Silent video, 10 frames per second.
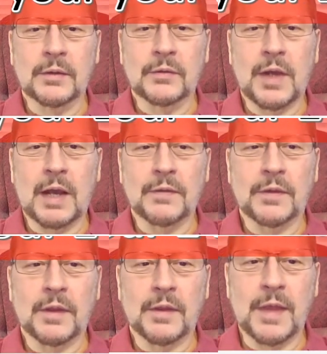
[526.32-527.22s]
got
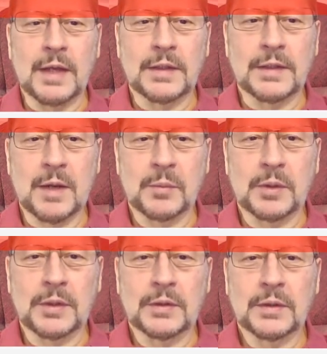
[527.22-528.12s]
that
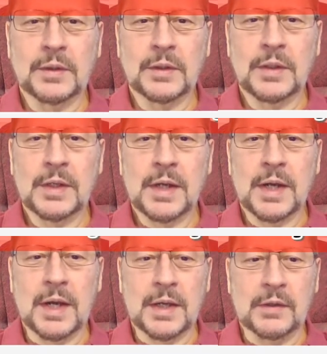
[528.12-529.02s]
template
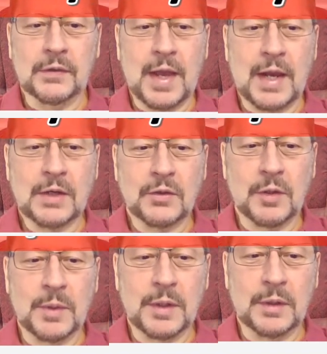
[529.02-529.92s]
has actually
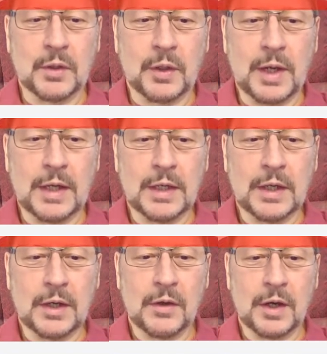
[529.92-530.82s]
been created
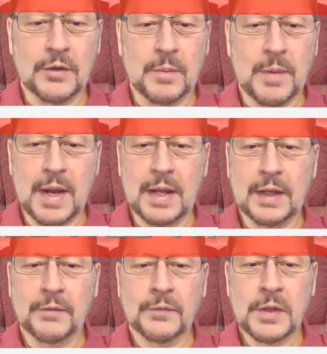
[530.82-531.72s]
here under my
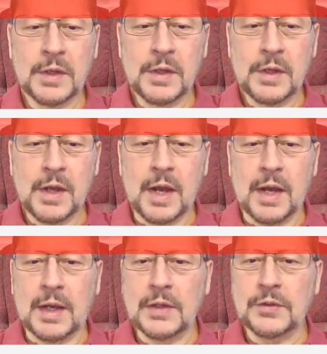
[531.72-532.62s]

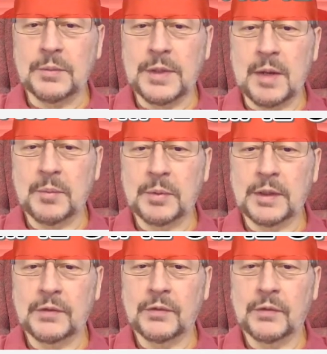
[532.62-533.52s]
custom
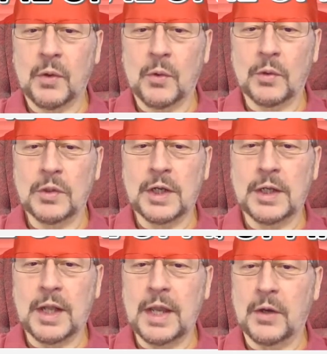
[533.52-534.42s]
templates, orange on
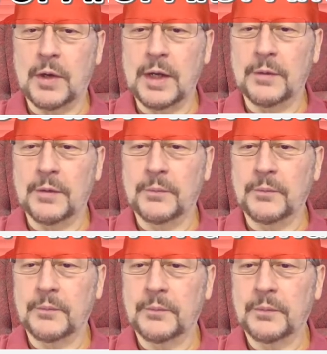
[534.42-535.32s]
light green.
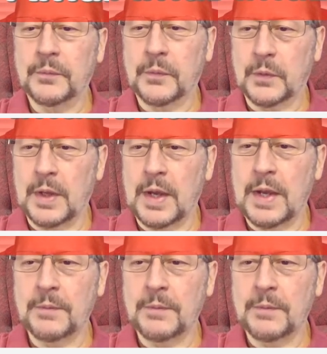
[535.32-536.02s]
Okay,